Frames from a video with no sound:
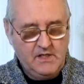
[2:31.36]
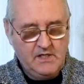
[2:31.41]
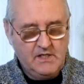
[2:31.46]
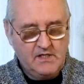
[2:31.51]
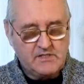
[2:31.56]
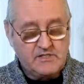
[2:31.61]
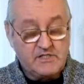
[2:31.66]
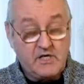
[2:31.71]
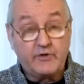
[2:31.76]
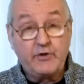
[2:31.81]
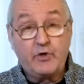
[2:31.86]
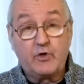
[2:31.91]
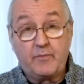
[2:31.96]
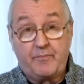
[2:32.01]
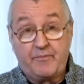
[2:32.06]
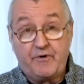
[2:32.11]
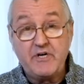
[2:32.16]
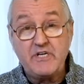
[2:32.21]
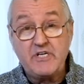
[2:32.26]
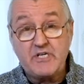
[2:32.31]
So you'll
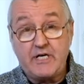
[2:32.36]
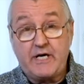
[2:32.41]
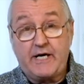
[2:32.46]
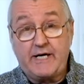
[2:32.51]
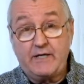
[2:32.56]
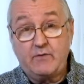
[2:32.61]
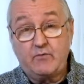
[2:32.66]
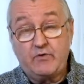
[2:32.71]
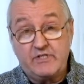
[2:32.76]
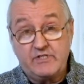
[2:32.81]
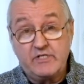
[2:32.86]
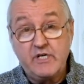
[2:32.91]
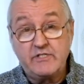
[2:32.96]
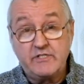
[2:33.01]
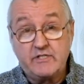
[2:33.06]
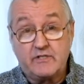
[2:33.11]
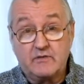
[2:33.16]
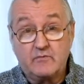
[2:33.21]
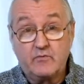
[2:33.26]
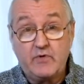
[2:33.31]
appreciate with
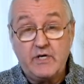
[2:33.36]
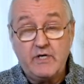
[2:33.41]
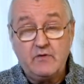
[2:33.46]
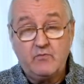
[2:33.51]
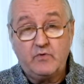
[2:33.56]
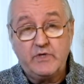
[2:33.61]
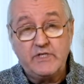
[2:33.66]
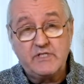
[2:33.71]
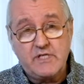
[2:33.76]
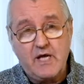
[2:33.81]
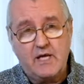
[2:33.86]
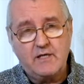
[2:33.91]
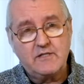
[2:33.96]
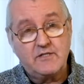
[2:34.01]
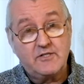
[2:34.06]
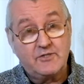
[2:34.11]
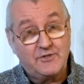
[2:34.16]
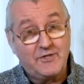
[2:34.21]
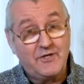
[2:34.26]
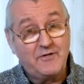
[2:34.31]
digital, we, we tend to
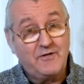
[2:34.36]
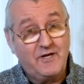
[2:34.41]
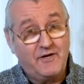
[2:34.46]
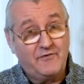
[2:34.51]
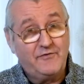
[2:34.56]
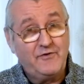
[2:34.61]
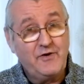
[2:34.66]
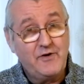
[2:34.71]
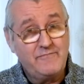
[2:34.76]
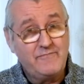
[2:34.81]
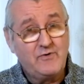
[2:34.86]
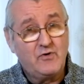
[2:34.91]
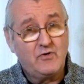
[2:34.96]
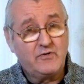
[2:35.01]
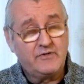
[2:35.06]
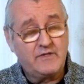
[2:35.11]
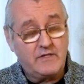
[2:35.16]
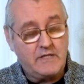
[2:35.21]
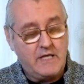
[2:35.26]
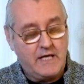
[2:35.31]
shoot a few more
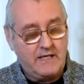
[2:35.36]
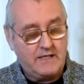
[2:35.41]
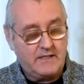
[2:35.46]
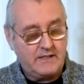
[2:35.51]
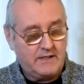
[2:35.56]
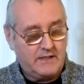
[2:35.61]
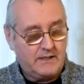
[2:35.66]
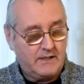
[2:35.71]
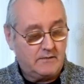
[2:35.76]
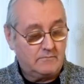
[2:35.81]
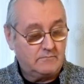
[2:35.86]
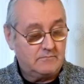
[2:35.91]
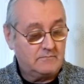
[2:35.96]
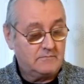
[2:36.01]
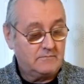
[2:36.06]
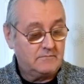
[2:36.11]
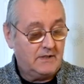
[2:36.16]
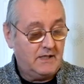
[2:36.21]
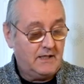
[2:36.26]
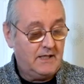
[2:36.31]
than that.
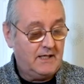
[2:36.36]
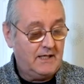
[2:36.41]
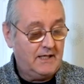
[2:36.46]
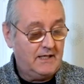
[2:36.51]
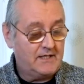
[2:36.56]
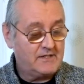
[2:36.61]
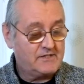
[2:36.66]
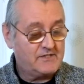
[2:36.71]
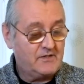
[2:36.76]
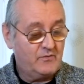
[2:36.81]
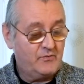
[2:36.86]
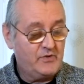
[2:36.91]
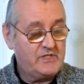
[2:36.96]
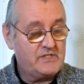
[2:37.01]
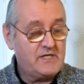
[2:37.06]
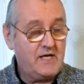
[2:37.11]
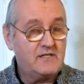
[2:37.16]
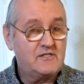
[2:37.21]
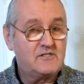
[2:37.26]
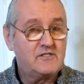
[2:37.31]
Um, uh, so we
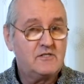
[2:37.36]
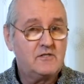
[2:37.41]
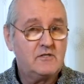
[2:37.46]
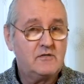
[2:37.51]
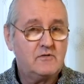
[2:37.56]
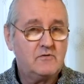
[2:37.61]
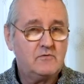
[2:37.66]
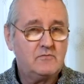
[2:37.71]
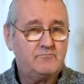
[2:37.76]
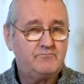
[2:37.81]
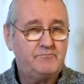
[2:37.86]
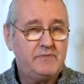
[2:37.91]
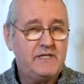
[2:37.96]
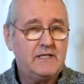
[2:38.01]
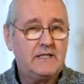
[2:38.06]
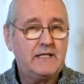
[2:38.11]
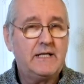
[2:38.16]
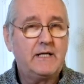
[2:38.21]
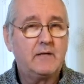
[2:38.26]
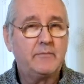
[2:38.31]
tend to be a
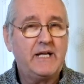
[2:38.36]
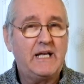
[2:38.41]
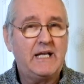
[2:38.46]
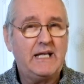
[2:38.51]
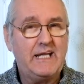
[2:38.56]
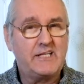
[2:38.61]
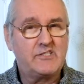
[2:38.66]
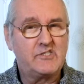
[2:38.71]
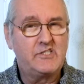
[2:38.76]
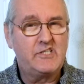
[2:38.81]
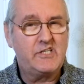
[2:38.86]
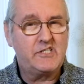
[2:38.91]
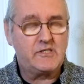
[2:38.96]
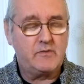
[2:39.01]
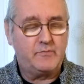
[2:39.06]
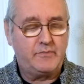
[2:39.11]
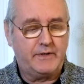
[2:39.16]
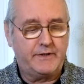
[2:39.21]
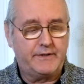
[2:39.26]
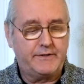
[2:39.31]
little bit less
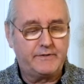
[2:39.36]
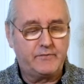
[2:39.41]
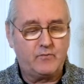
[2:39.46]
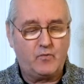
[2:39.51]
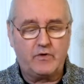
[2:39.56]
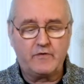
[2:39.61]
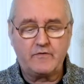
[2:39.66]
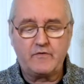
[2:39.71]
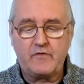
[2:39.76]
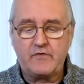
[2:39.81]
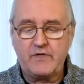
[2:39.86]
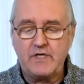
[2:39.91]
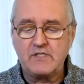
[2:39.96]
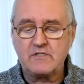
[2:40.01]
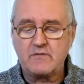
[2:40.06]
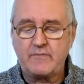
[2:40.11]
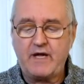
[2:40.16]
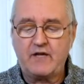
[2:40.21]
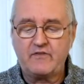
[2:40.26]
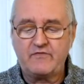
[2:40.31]
disciplined. And one of the things
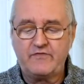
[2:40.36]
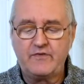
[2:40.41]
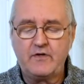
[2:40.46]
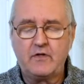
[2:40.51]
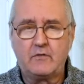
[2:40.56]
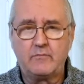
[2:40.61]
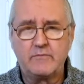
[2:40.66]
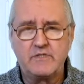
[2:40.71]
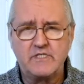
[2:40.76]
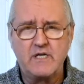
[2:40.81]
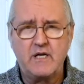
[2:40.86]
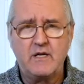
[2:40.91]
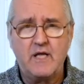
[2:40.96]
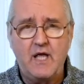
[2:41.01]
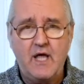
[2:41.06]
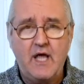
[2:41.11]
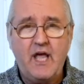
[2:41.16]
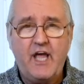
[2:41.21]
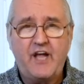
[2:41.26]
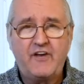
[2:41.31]
about film is it,
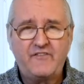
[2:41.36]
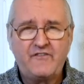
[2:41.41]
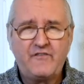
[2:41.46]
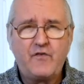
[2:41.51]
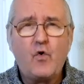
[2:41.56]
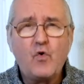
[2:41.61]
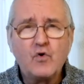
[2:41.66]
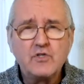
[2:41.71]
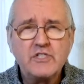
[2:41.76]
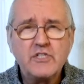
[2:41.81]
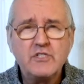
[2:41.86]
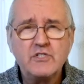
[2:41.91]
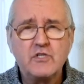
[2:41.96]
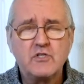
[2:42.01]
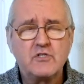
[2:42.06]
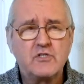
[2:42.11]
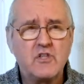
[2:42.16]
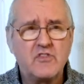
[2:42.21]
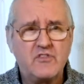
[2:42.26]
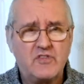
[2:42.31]
it forces you
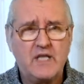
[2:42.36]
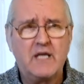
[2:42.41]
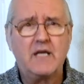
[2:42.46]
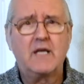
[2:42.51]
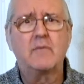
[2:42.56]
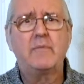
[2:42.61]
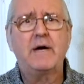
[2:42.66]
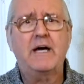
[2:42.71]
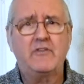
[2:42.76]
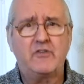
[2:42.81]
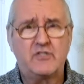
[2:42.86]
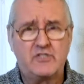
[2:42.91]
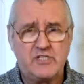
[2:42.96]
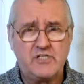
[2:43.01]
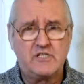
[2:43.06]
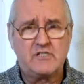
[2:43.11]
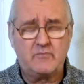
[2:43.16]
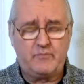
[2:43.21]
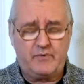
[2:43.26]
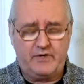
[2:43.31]
to think about the
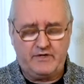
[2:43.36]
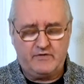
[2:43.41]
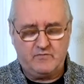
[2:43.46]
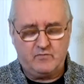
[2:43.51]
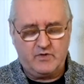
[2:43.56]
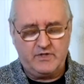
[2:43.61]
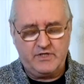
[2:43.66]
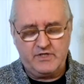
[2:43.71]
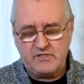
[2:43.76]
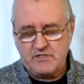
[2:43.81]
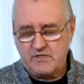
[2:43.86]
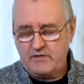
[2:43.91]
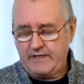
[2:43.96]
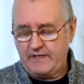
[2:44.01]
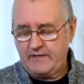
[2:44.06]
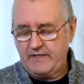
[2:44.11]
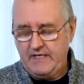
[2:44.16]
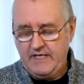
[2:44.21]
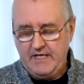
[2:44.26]
discipline of what you're doing.